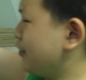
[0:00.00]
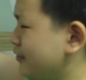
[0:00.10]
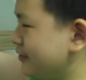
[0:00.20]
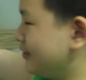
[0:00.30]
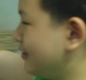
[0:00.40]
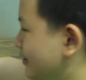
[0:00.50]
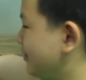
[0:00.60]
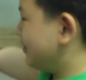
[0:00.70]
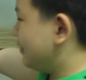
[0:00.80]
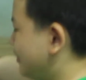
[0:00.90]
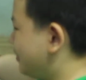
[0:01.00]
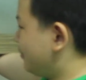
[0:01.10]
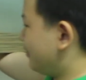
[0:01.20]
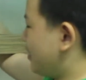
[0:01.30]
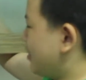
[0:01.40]
know.
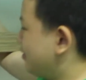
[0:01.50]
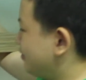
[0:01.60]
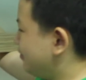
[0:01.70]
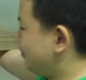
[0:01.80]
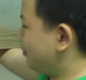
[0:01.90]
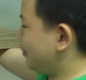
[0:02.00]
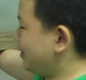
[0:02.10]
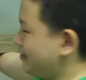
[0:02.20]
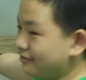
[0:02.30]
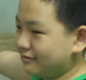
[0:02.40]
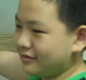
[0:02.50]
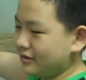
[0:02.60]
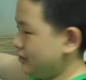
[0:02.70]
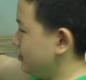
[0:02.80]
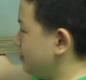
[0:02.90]
So yeah, put it.
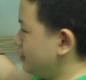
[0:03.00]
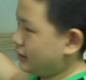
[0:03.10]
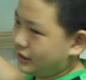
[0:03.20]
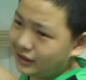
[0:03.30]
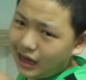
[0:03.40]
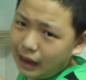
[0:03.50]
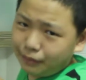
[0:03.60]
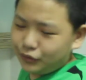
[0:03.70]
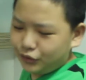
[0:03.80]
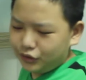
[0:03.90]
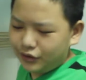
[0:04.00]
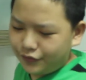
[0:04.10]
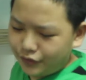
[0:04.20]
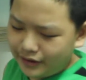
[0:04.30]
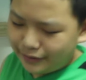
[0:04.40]
It's up to you
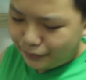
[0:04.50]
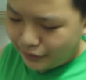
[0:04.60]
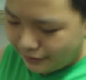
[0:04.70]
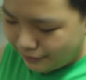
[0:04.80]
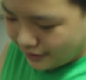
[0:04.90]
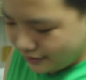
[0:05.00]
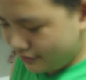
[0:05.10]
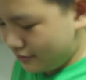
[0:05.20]
if you want to put it, but